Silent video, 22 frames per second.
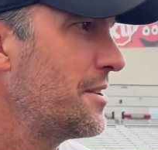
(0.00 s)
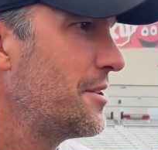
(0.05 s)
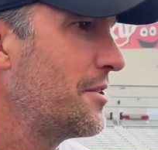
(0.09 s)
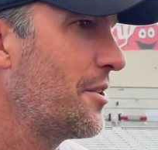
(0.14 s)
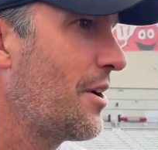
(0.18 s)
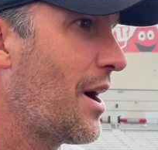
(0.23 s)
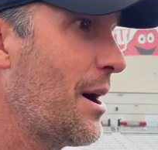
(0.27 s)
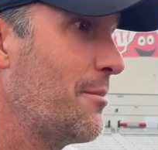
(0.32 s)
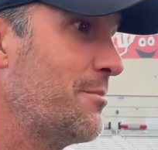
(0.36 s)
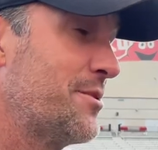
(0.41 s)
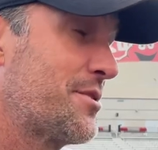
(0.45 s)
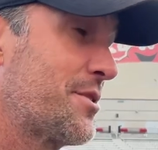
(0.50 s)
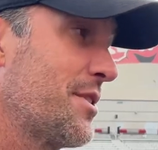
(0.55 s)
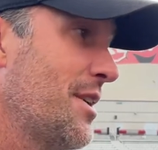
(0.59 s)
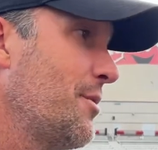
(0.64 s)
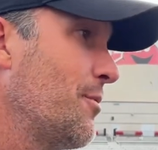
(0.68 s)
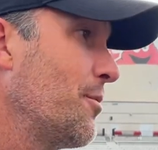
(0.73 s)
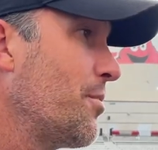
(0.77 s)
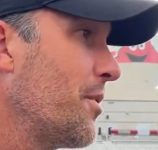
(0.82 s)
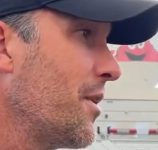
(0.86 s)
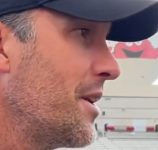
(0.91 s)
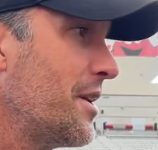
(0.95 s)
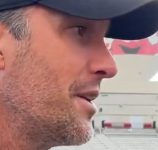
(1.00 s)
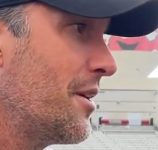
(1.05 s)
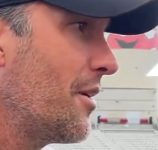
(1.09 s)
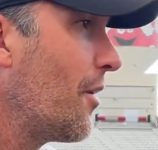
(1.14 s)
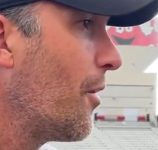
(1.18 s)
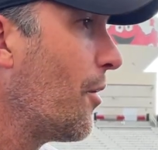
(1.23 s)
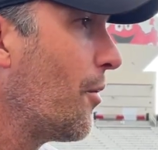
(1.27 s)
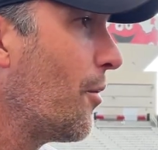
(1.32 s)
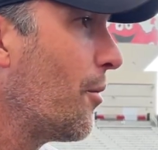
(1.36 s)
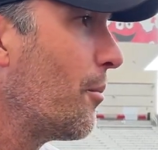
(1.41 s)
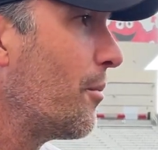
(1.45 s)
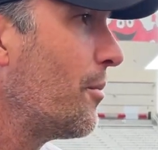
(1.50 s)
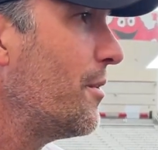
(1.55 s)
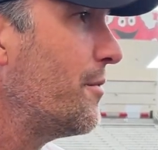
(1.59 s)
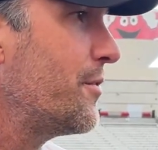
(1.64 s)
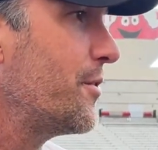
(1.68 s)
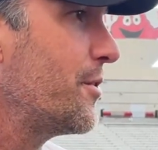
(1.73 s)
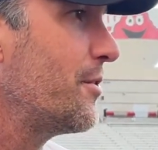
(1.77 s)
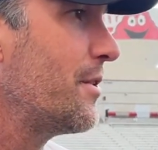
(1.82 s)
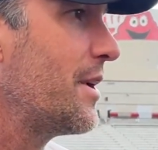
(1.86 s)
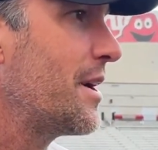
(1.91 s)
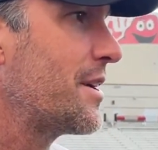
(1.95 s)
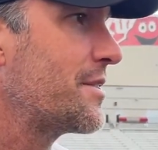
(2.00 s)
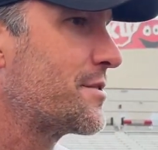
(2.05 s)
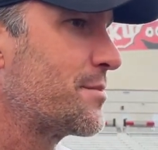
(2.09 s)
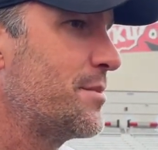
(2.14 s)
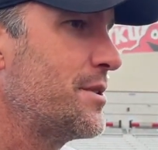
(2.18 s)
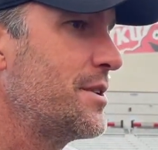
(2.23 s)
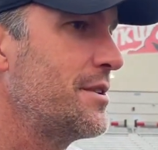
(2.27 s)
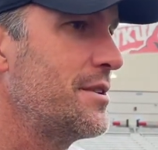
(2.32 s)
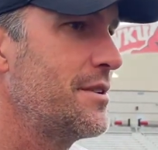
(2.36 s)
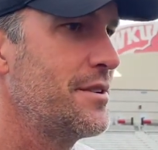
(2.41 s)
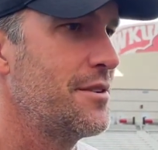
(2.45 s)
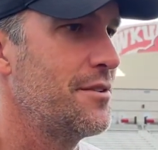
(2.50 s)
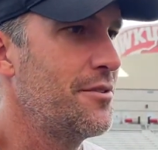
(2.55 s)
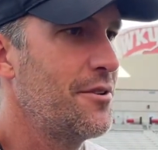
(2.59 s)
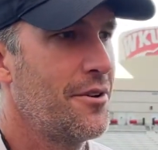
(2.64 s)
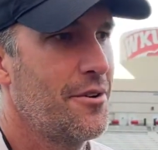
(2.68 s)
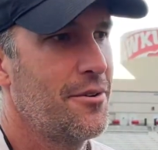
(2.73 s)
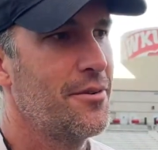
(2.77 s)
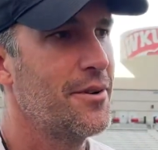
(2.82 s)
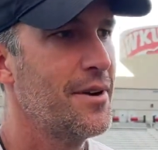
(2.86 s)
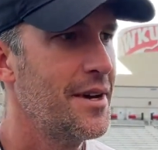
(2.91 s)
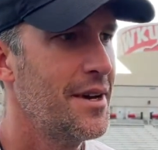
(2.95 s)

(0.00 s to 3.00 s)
You know, I'm just glad we're playing at home. If you ask me, you know,